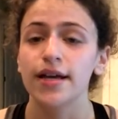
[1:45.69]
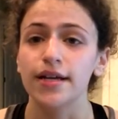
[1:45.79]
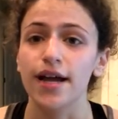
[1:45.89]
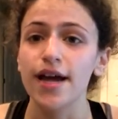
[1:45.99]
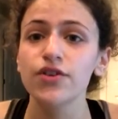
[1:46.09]

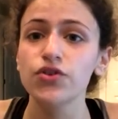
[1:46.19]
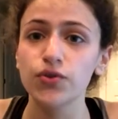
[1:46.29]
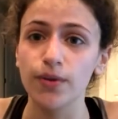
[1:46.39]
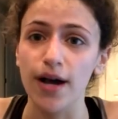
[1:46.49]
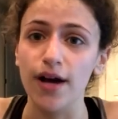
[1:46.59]
an
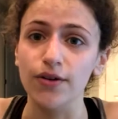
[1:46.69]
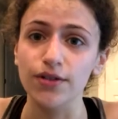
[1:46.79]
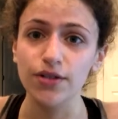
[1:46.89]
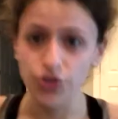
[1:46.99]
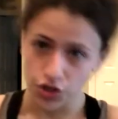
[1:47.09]
extra
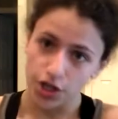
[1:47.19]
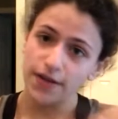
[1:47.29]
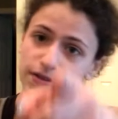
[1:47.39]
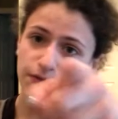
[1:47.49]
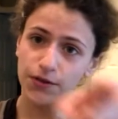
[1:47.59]
round
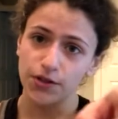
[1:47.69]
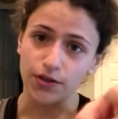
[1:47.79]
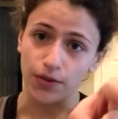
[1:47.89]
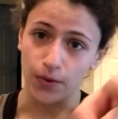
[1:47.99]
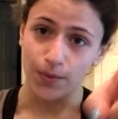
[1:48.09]
just for
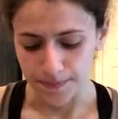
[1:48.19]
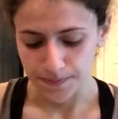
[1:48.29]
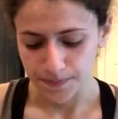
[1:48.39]
you.